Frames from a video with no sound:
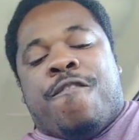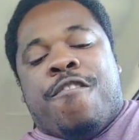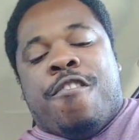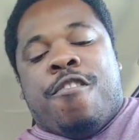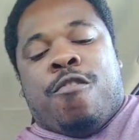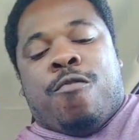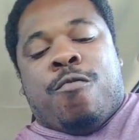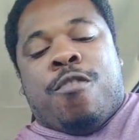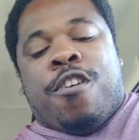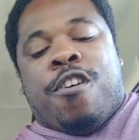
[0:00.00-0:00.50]

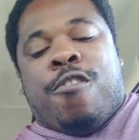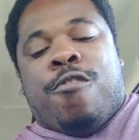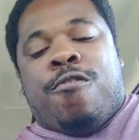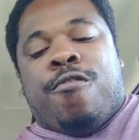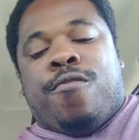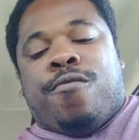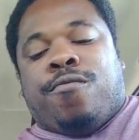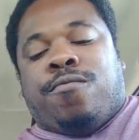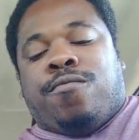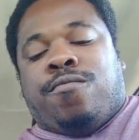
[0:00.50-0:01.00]
Field roast.
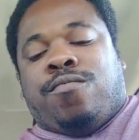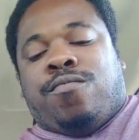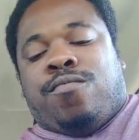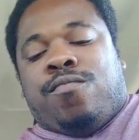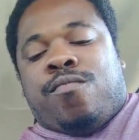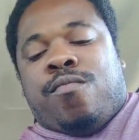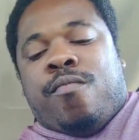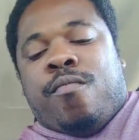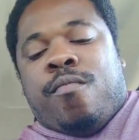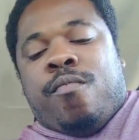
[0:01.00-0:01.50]

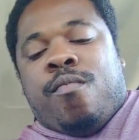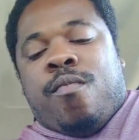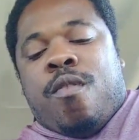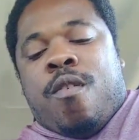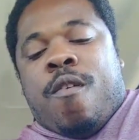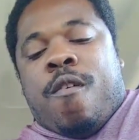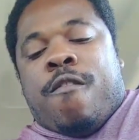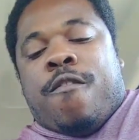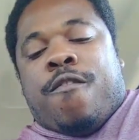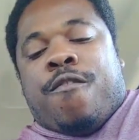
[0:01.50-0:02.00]
Field roll
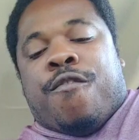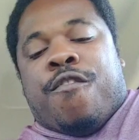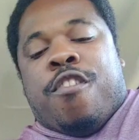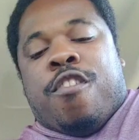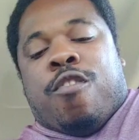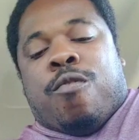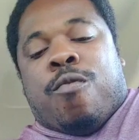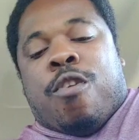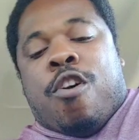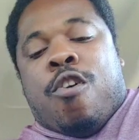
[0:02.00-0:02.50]
sausage.
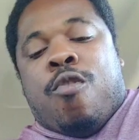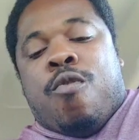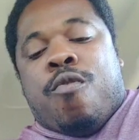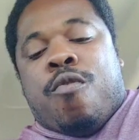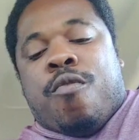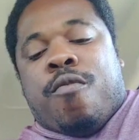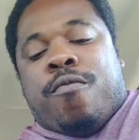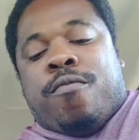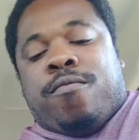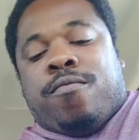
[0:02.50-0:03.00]
Field roll.
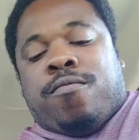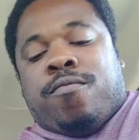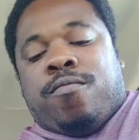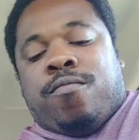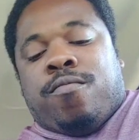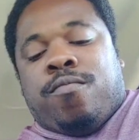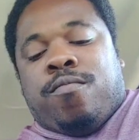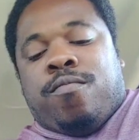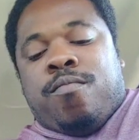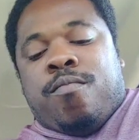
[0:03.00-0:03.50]

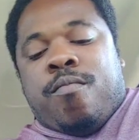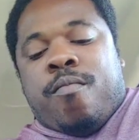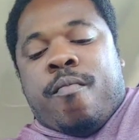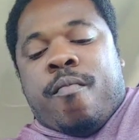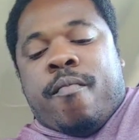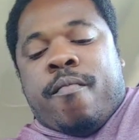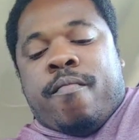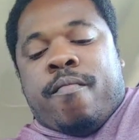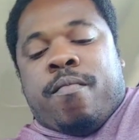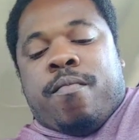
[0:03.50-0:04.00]

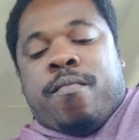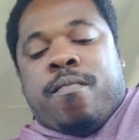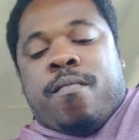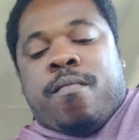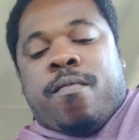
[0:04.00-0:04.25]
Field roast.